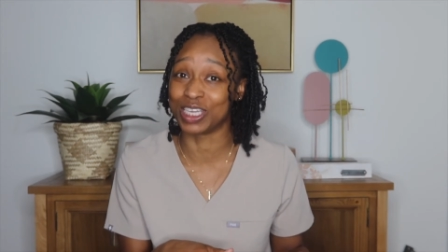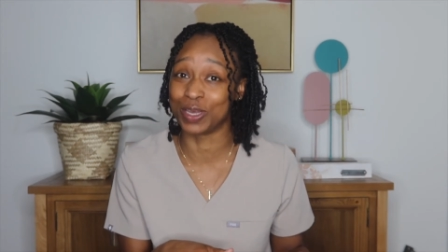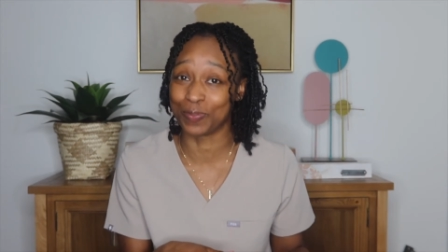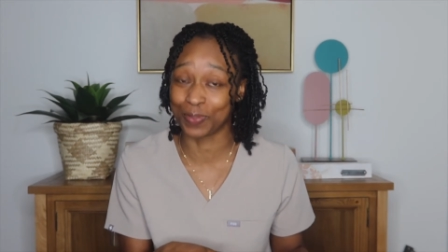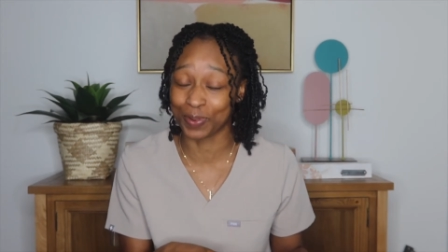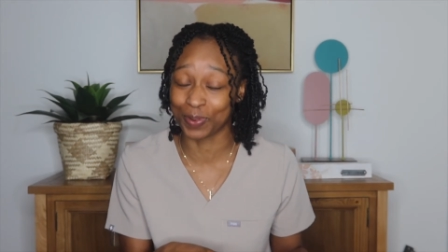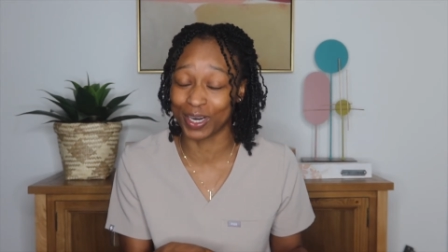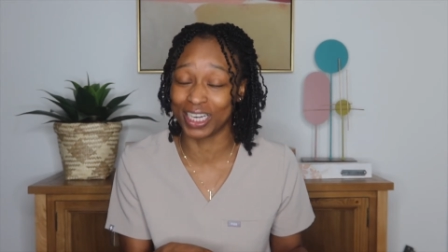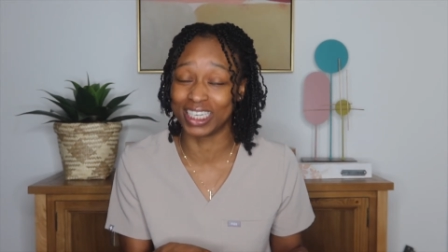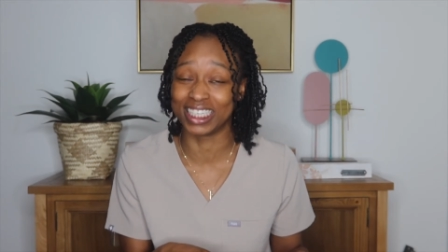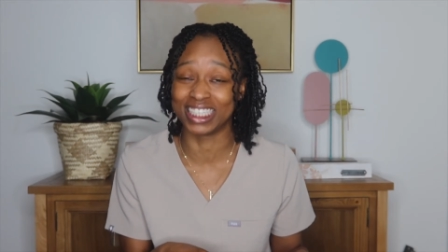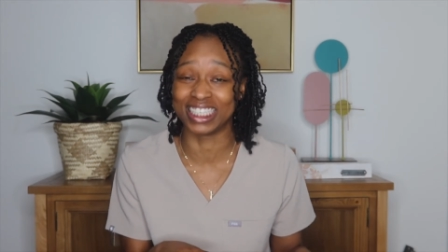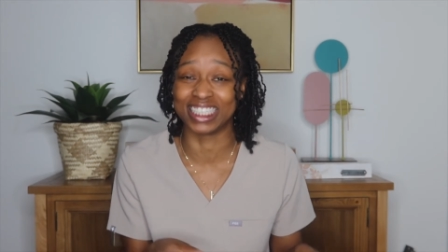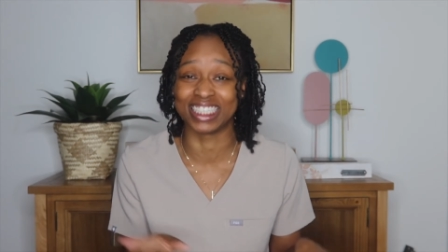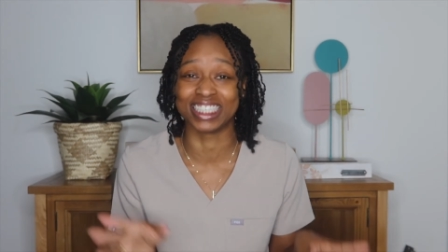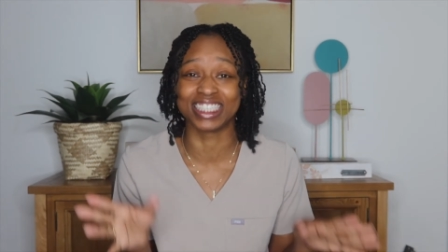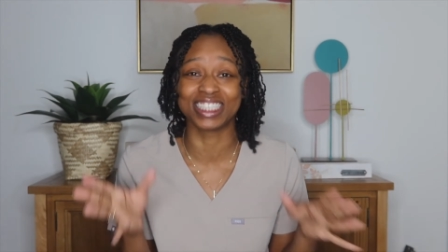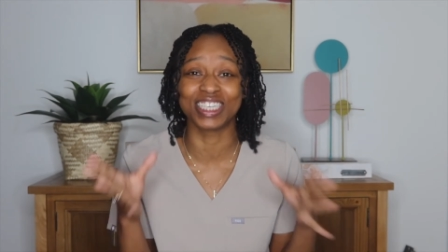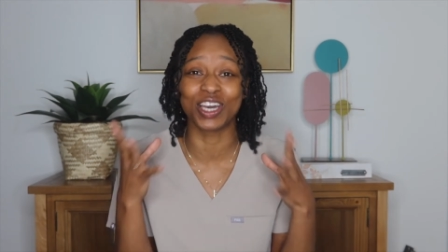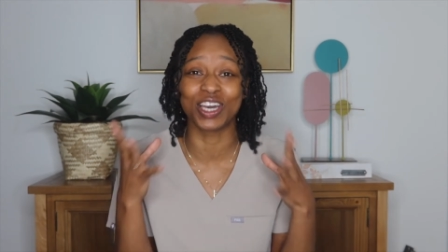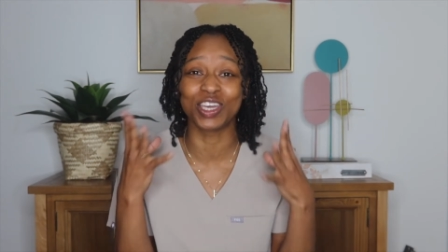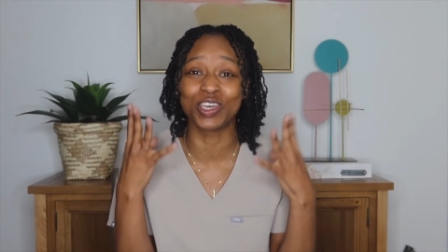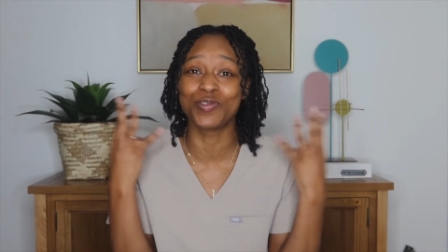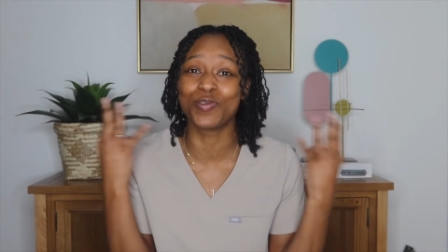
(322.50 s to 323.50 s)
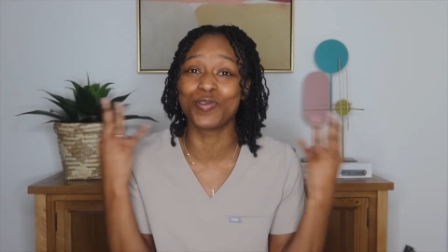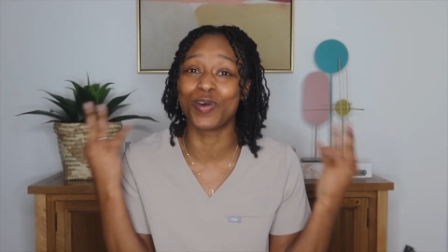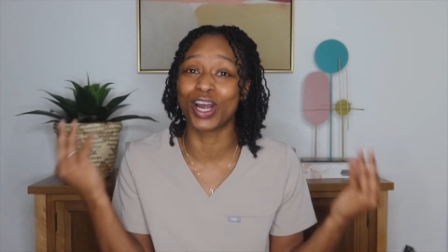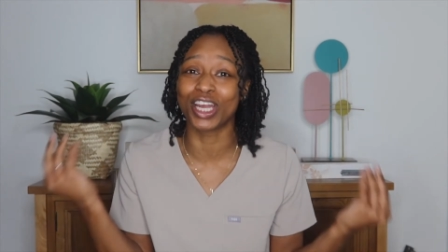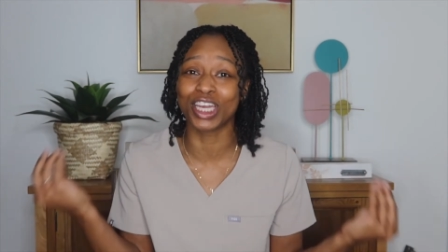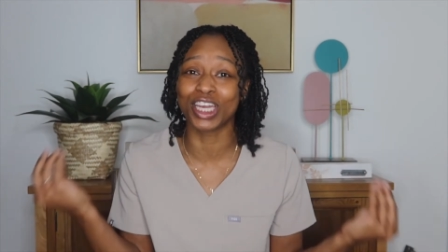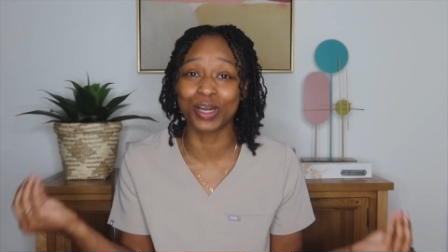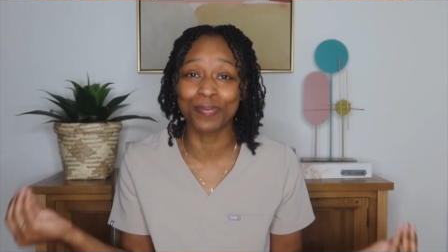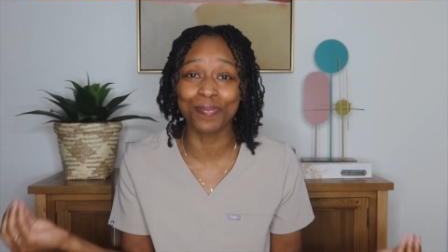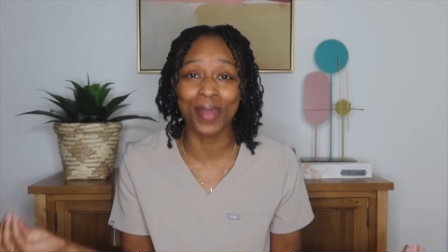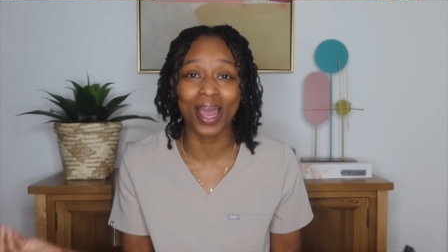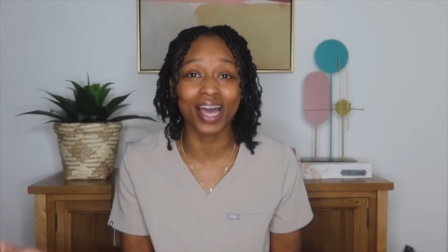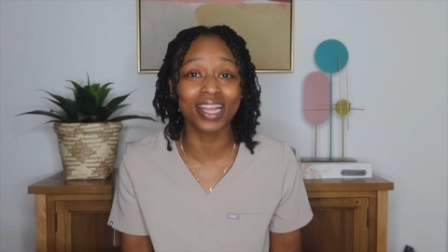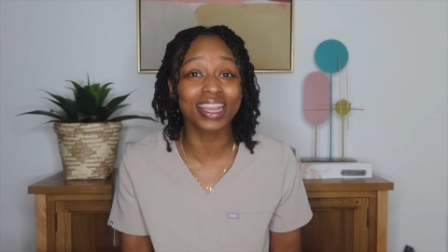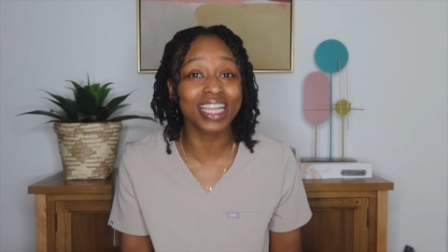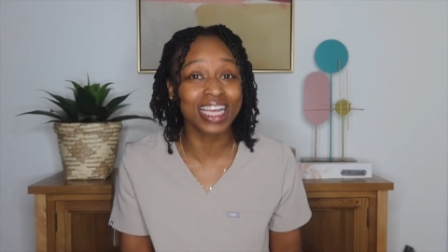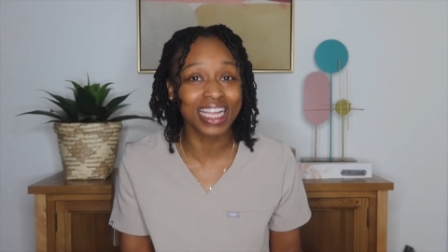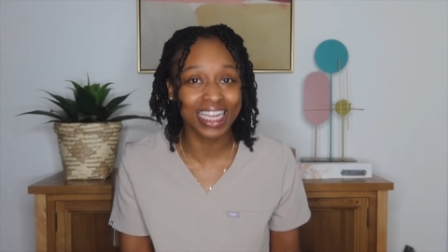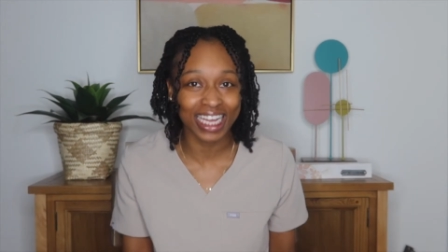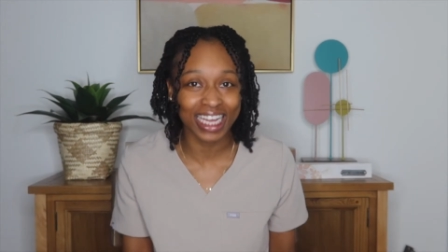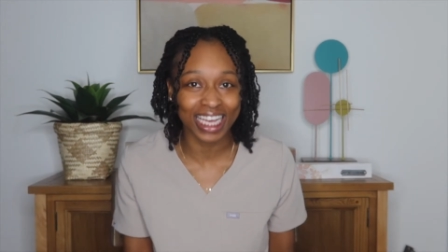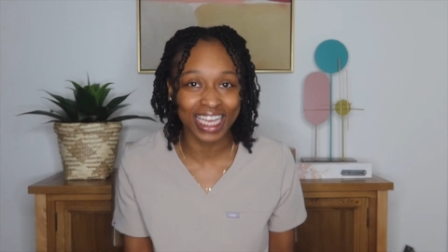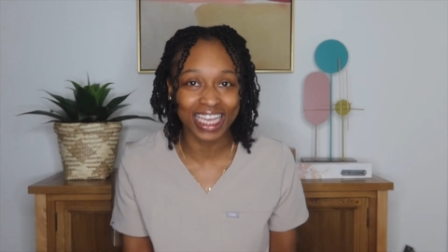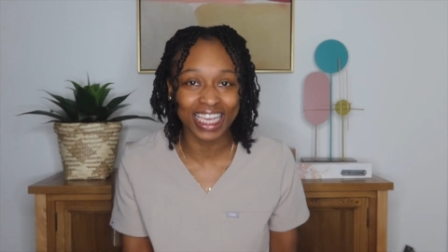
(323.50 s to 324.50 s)
impression. So you want your mouth
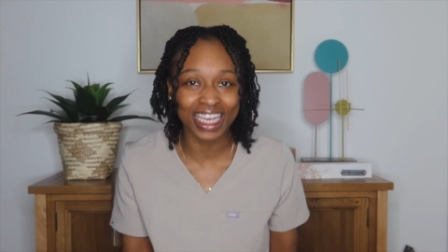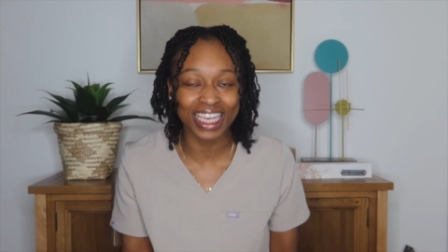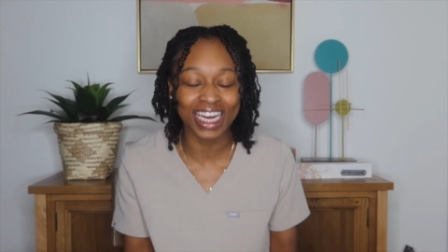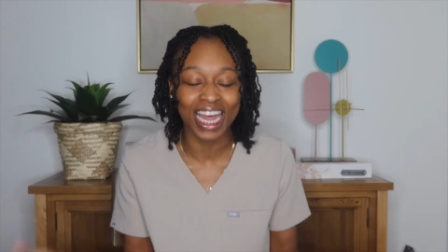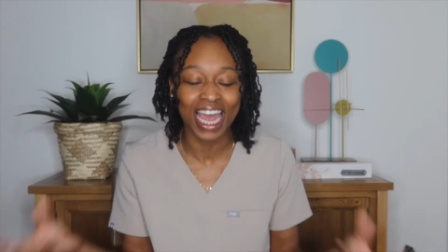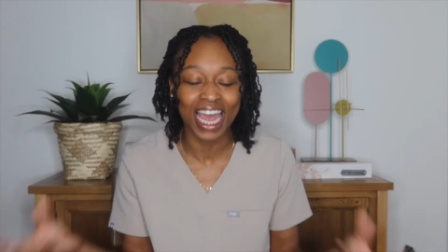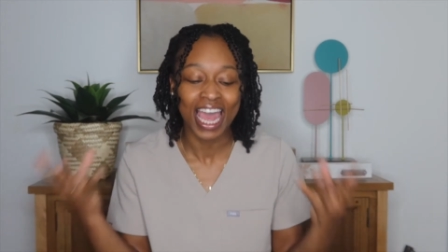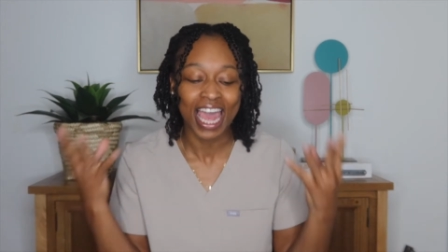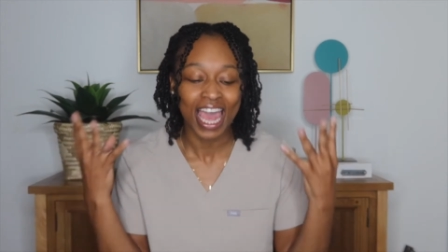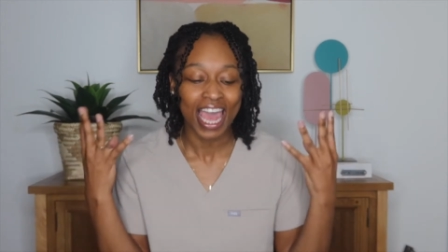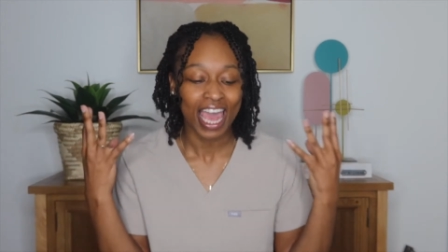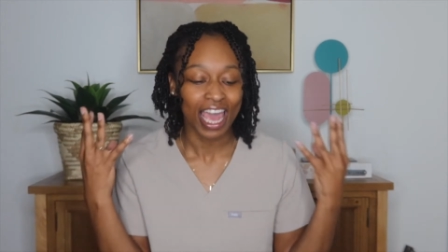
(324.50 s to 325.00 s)
clean